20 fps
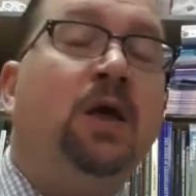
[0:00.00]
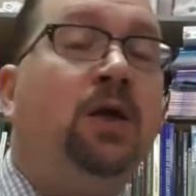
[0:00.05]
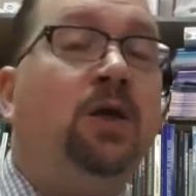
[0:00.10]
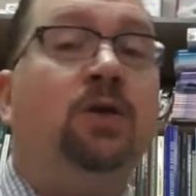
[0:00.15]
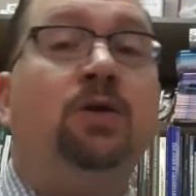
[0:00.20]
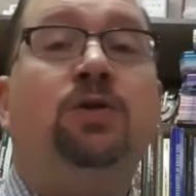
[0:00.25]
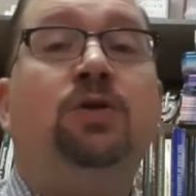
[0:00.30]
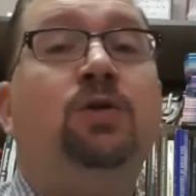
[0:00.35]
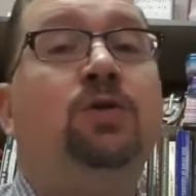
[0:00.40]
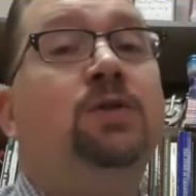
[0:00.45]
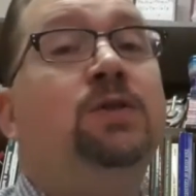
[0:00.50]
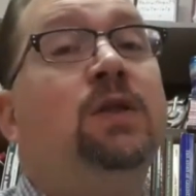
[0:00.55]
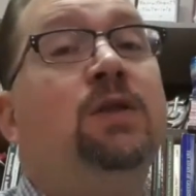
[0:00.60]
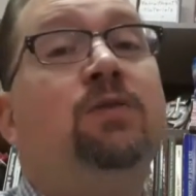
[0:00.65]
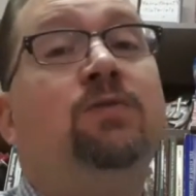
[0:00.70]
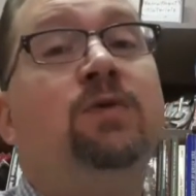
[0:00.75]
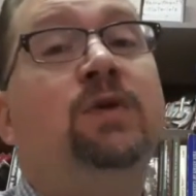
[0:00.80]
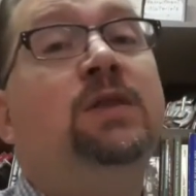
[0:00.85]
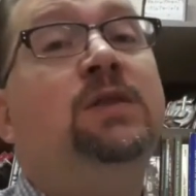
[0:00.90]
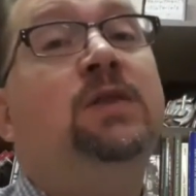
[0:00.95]
Your twos and
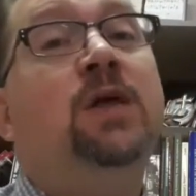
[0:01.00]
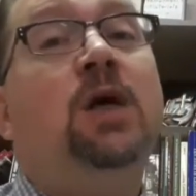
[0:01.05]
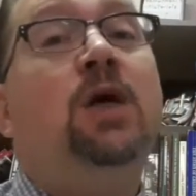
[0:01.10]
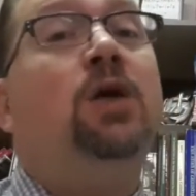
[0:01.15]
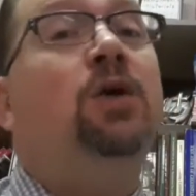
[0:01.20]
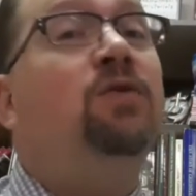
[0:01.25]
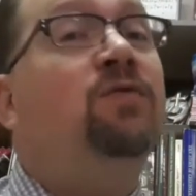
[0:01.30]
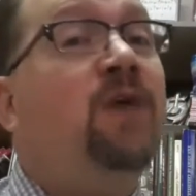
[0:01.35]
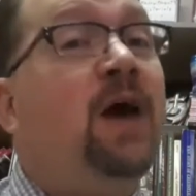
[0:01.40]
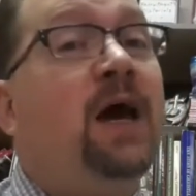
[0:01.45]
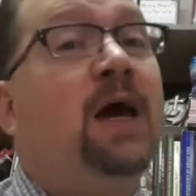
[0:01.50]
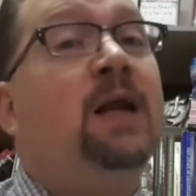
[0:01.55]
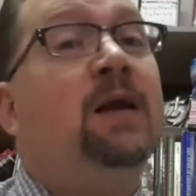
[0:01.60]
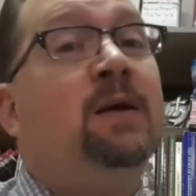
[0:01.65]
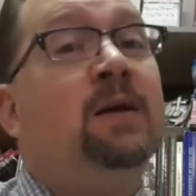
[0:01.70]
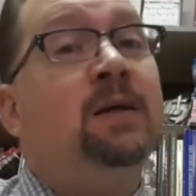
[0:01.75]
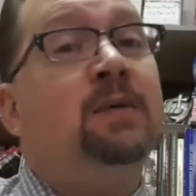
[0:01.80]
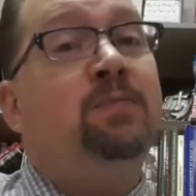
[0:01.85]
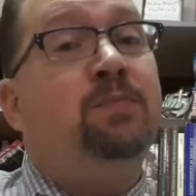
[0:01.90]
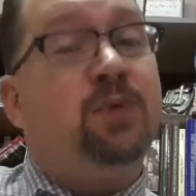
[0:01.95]
threes, you've had
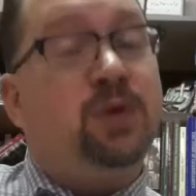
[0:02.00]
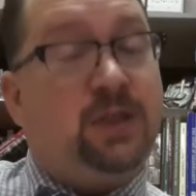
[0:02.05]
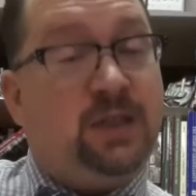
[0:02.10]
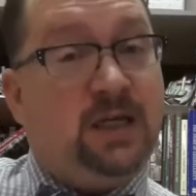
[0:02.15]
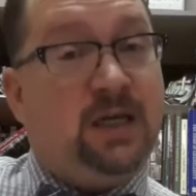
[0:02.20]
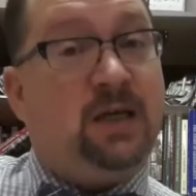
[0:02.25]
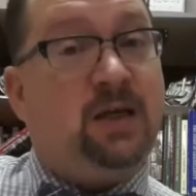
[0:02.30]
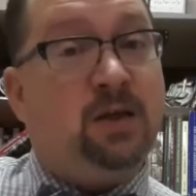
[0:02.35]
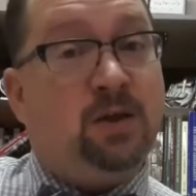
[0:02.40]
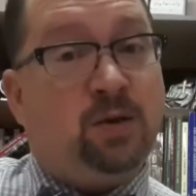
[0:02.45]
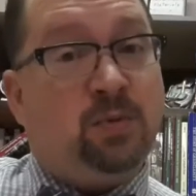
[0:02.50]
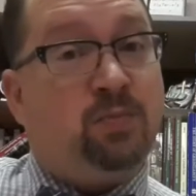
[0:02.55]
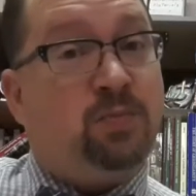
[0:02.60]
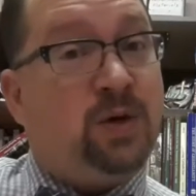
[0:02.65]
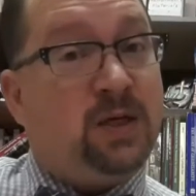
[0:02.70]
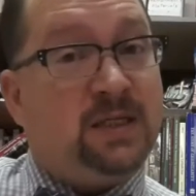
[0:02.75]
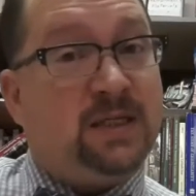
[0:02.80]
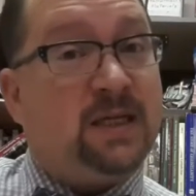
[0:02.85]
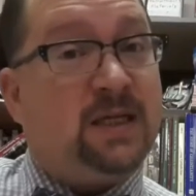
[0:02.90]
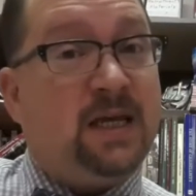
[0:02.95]
a particular
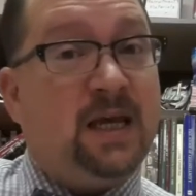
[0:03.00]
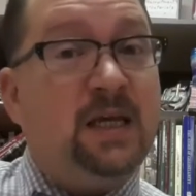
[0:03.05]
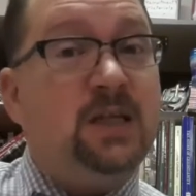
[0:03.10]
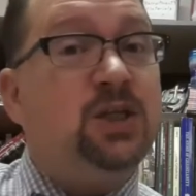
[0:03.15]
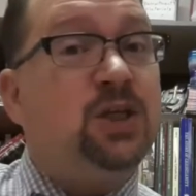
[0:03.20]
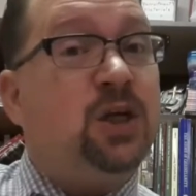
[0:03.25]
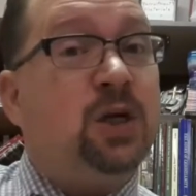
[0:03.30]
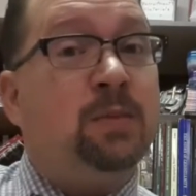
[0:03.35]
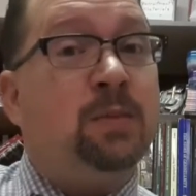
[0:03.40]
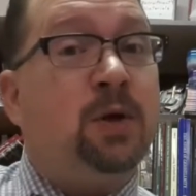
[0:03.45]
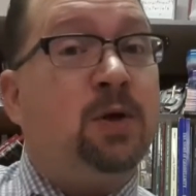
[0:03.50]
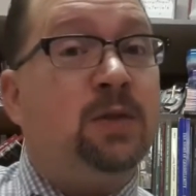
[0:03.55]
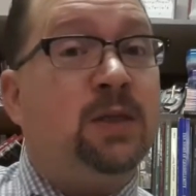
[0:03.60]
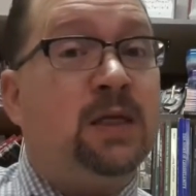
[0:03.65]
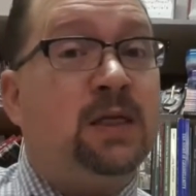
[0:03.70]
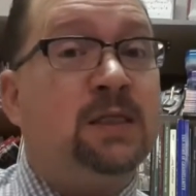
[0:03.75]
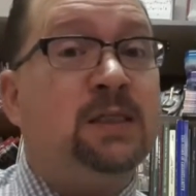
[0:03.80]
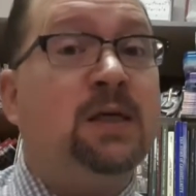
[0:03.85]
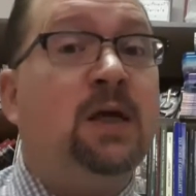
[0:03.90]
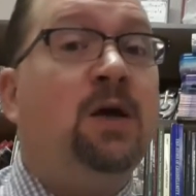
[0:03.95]
presentation about
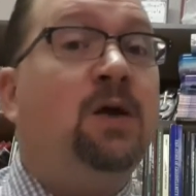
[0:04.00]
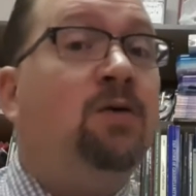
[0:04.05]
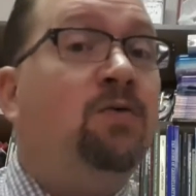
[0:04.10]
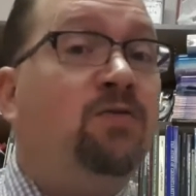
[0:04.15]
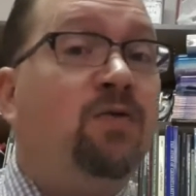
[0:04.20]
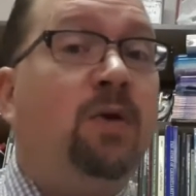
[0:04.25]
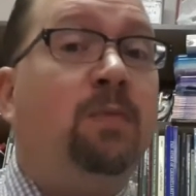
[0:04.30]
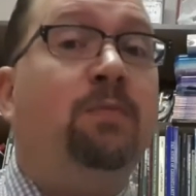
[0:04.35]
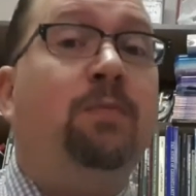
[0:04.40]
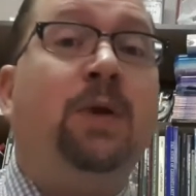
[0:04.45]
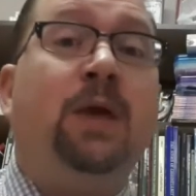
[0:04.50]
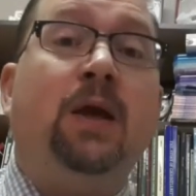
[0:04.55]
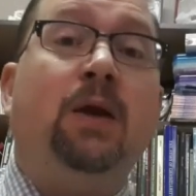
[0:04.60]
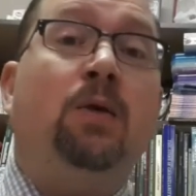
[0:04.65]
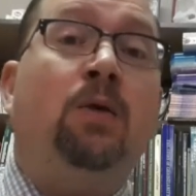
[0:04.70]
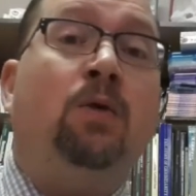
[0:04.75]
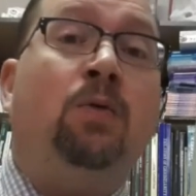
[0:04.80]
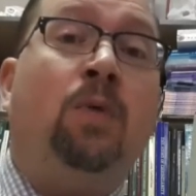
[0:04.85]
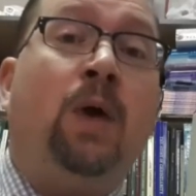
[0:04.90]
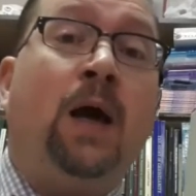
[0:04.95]
this from
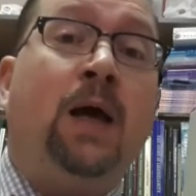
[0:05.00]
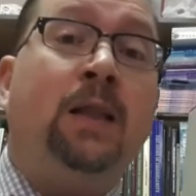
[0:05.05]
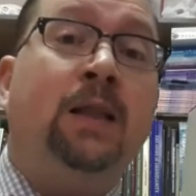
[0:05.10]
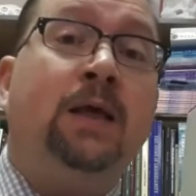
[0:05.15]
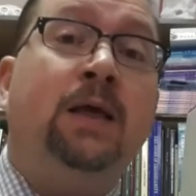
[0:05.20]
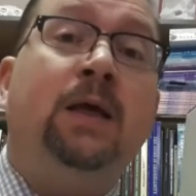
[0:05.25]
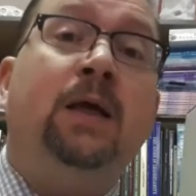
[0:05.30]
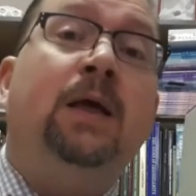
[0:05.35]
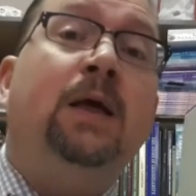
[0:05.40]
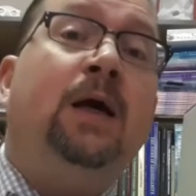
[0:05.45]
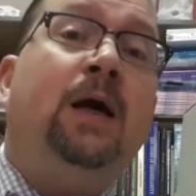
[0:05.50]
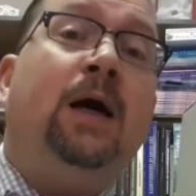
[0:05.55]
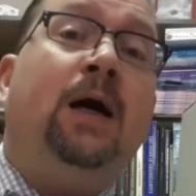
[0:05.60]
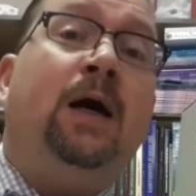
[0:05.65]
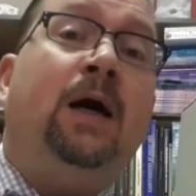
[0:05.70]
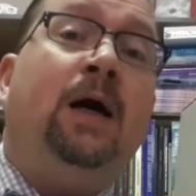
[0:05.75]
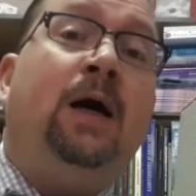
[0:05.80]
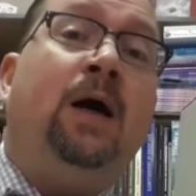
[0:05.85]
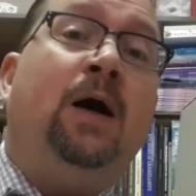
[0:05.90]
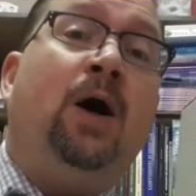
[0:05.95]
Pierre O'Reilly
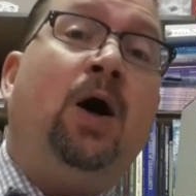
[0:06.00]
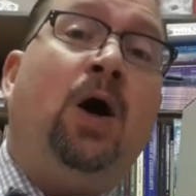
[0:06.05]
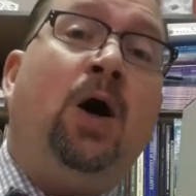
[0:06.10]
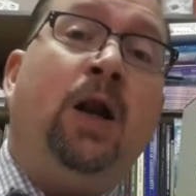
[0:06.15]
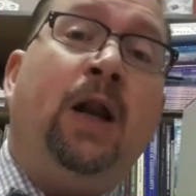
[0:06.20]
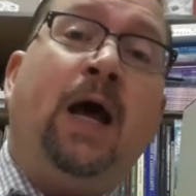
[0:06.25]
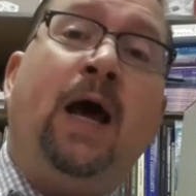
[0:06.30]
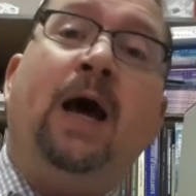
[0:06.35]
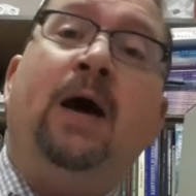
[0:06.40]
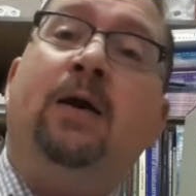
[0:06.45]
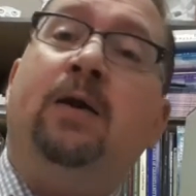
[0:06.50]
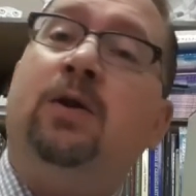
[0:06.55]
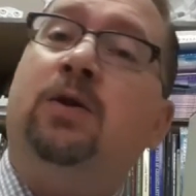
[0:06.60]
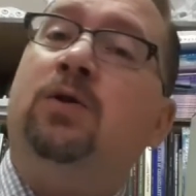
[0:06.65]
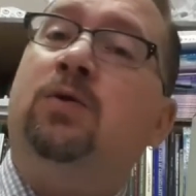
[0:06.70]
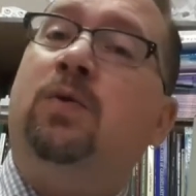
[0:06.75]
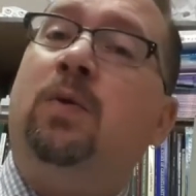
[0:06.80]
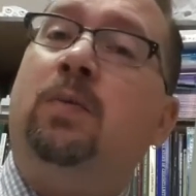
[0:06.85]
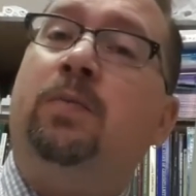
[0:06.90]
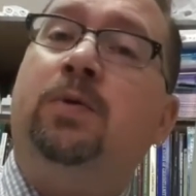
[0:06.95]
on how to
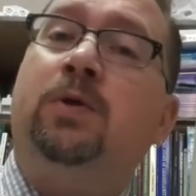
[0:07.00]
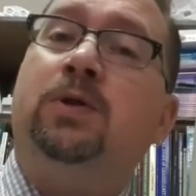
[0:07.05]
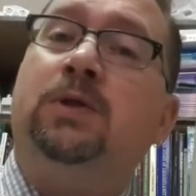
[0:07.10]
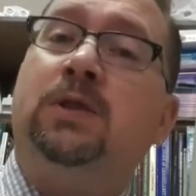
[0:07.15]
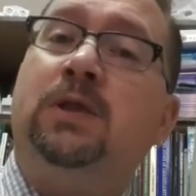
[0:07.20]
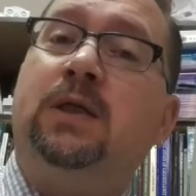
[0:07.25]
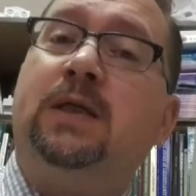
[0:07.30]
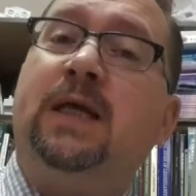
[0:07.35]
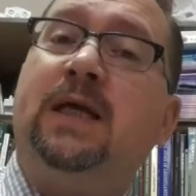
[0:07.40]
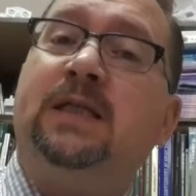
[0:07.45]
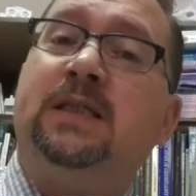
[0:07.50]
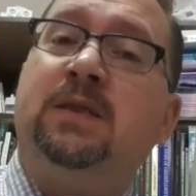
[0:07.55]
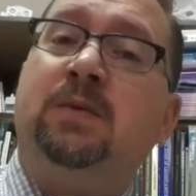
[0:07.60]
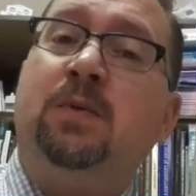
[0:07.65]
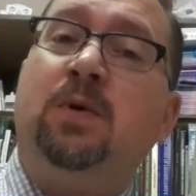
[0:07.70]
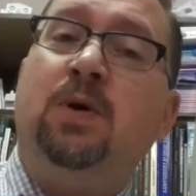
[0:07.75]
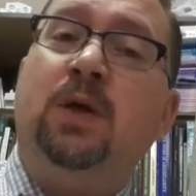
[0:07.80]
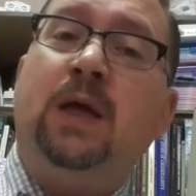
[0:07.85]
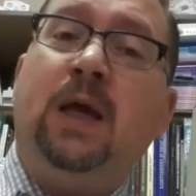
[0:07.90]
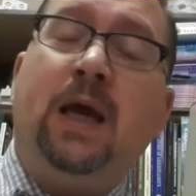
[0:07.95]
do a personal
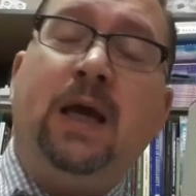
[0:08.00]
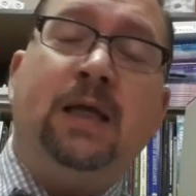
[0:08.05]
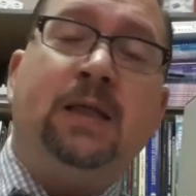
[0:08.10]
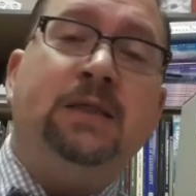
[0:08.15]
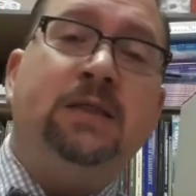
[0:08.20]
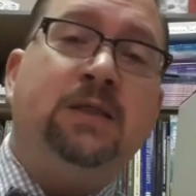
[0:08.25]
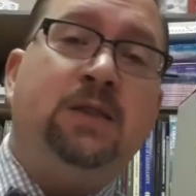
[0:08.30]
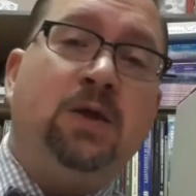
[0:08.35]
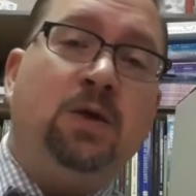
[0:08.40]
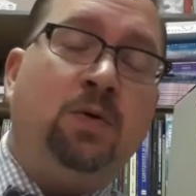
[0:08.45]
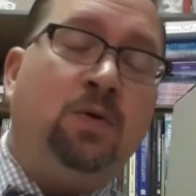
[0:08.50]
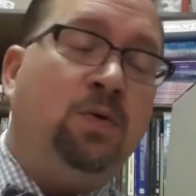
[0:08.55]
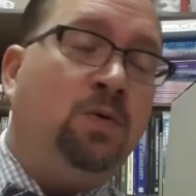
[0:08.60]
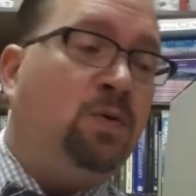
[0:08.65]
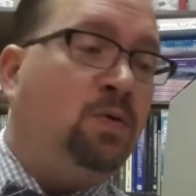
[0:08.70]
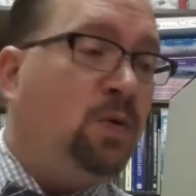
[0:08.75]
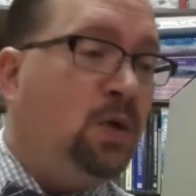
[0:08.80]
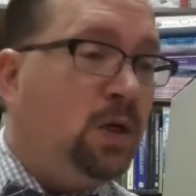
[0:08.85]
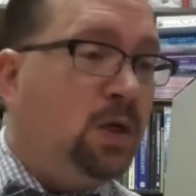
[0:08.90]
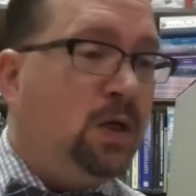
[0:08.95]
testimony, and
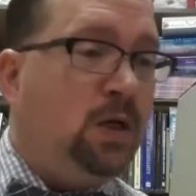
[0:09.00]
so.